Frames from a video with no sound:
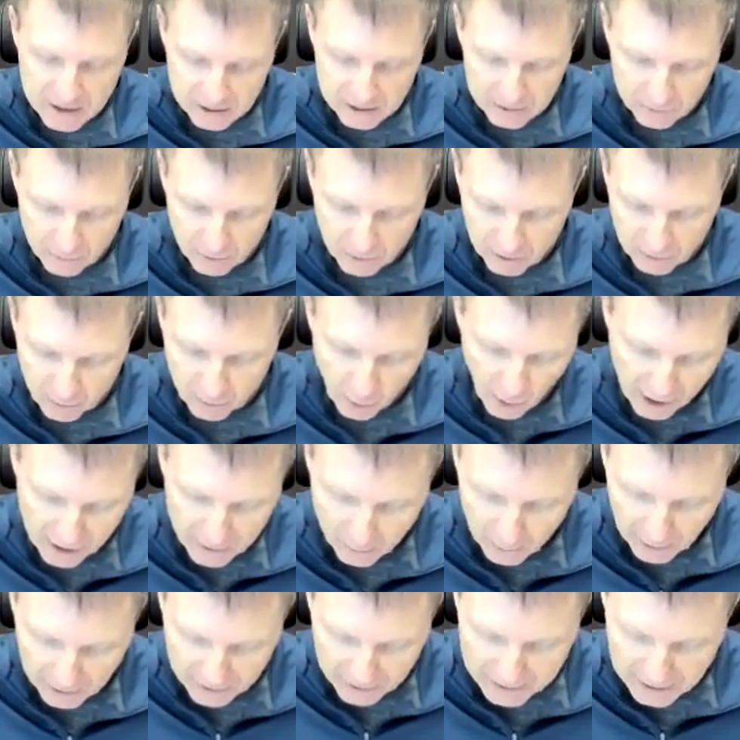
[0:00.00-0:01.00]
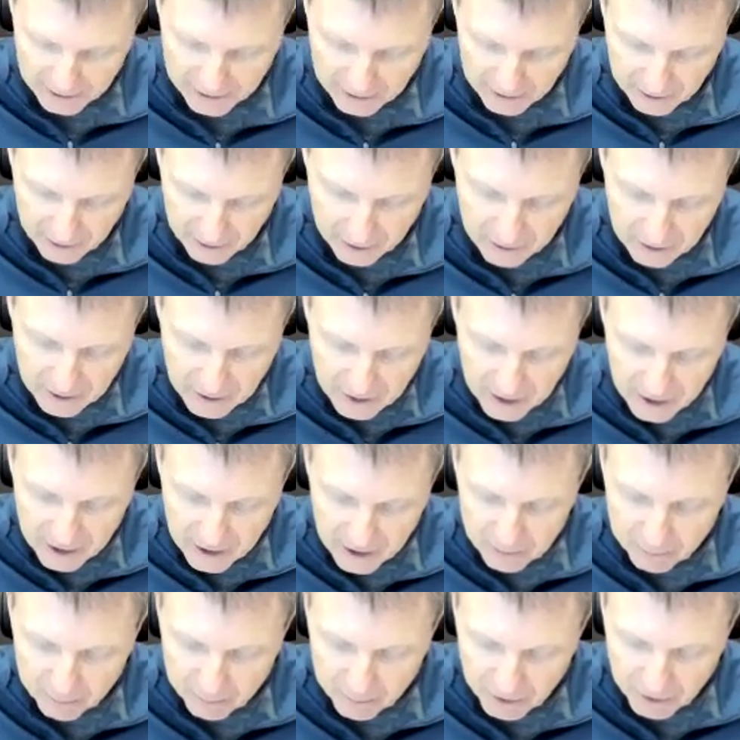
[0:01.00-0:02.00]
So why do I care?
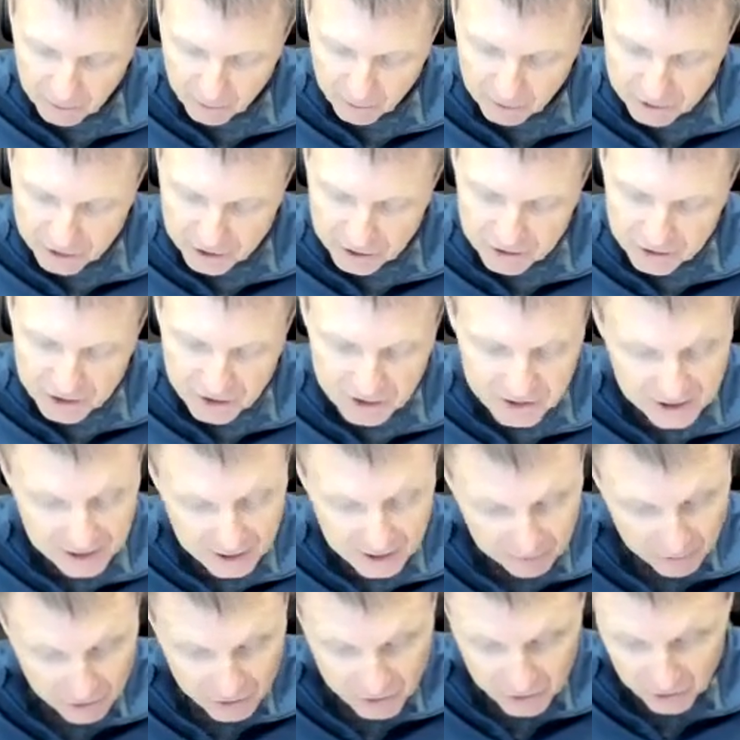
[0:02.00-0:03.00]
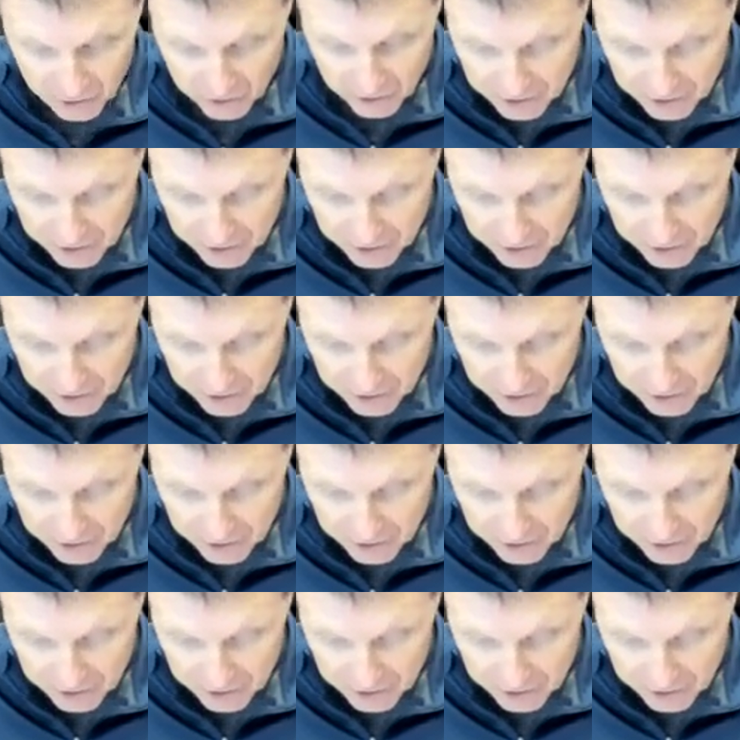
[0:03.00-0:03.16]
But what you just said was